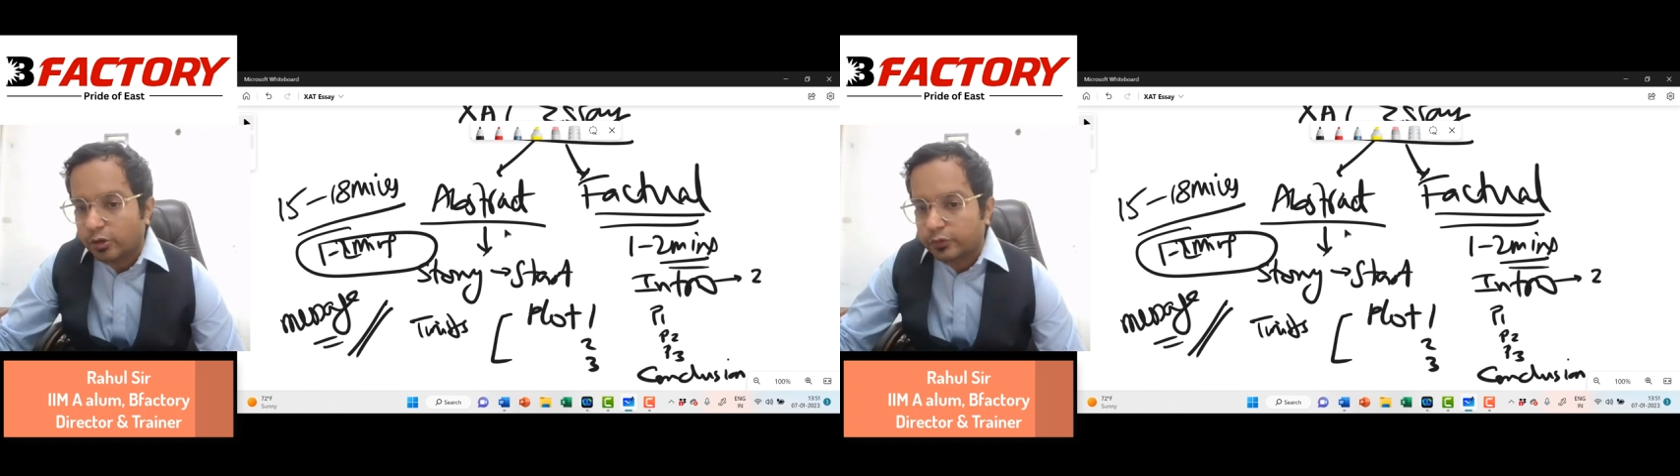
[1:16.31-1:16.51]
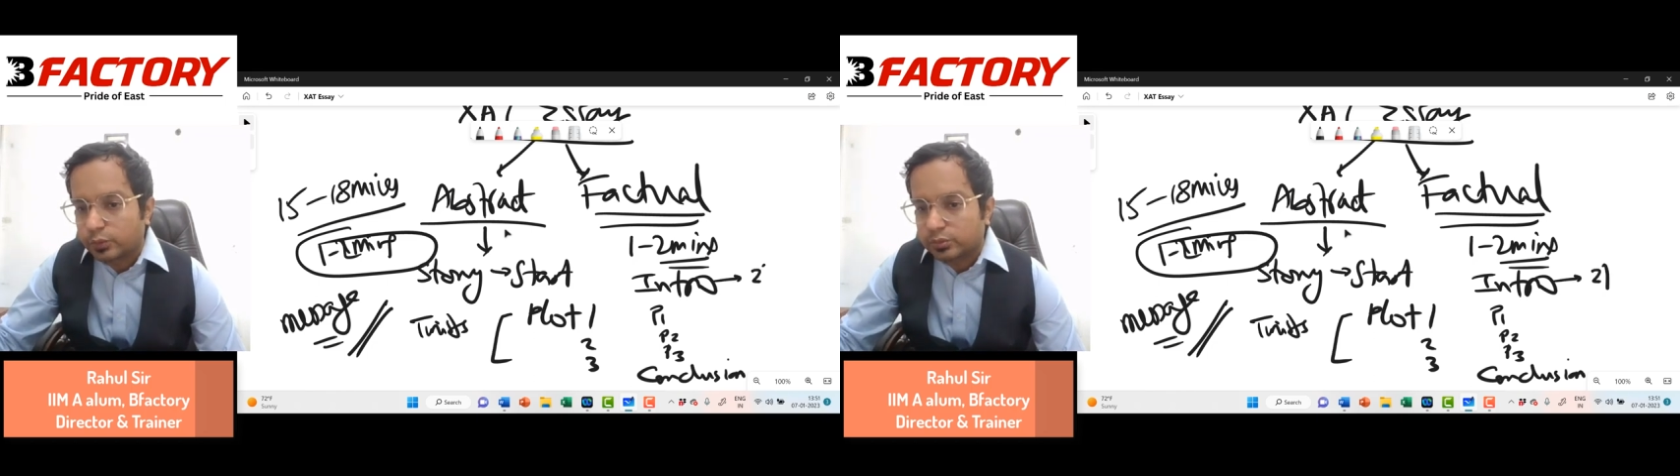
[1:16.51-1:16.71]

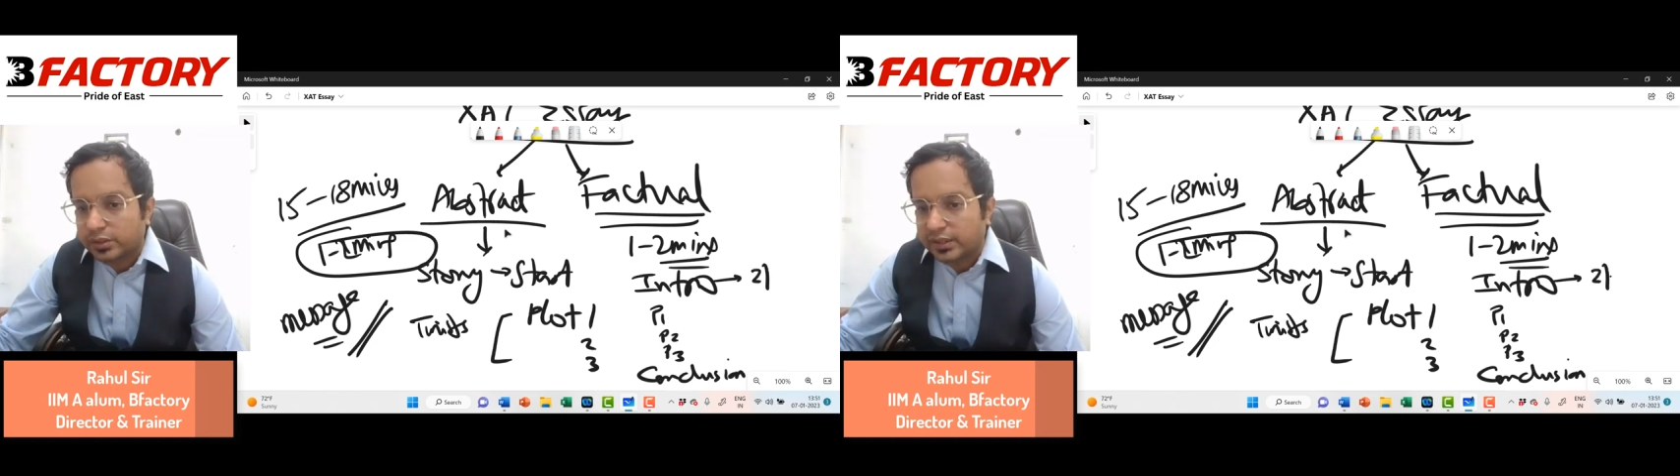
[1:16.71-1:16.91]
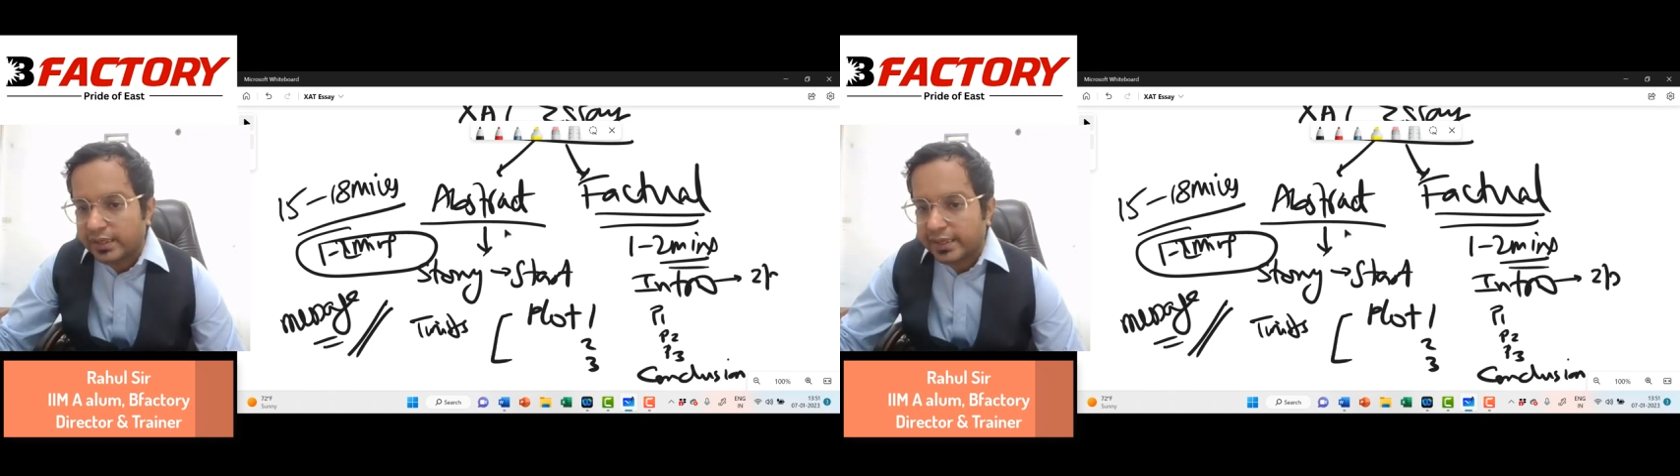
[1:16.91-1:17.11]
of
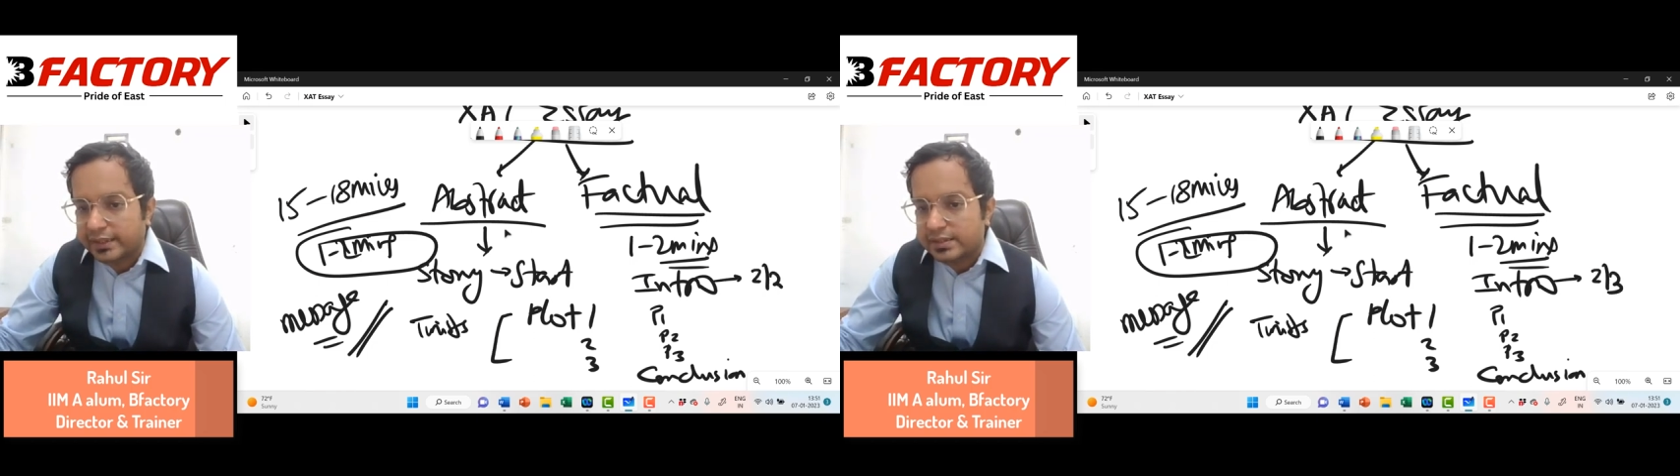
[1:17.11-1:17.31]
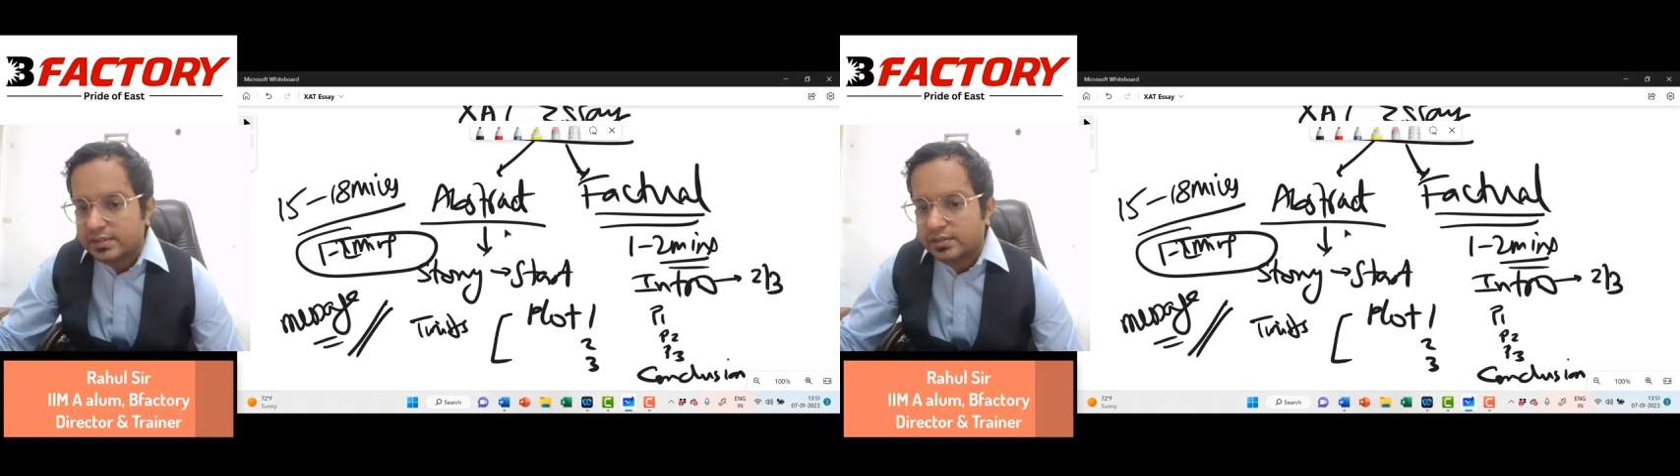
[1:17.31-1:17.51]
2-3
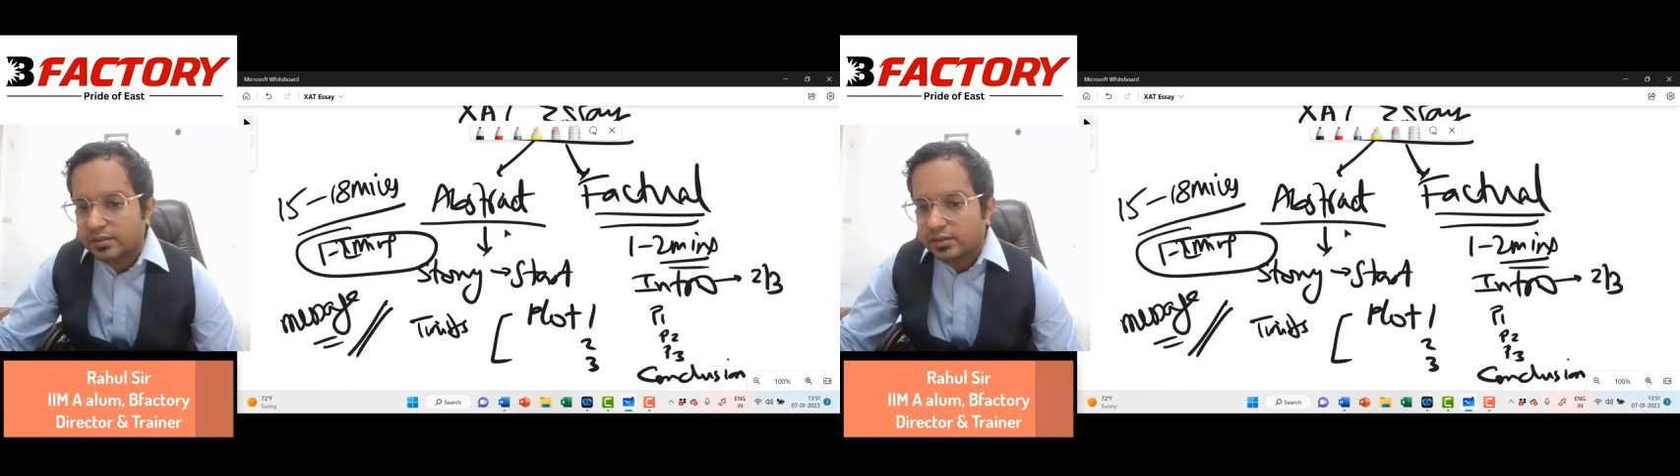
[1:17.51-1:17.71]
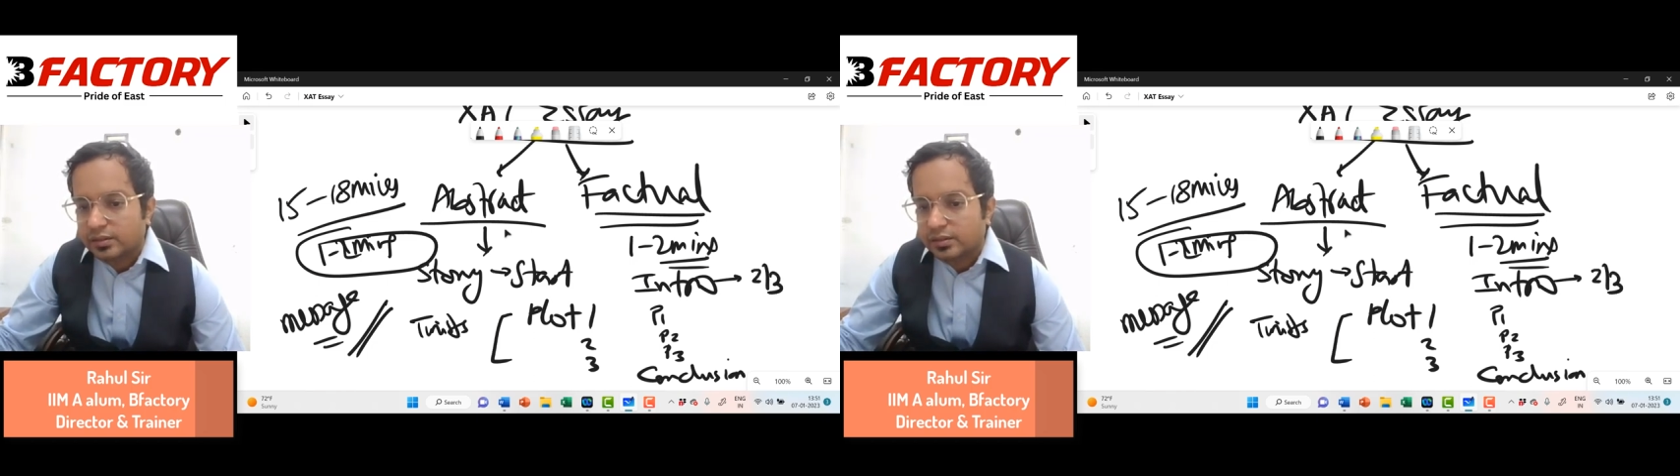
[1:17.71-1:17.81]
lines,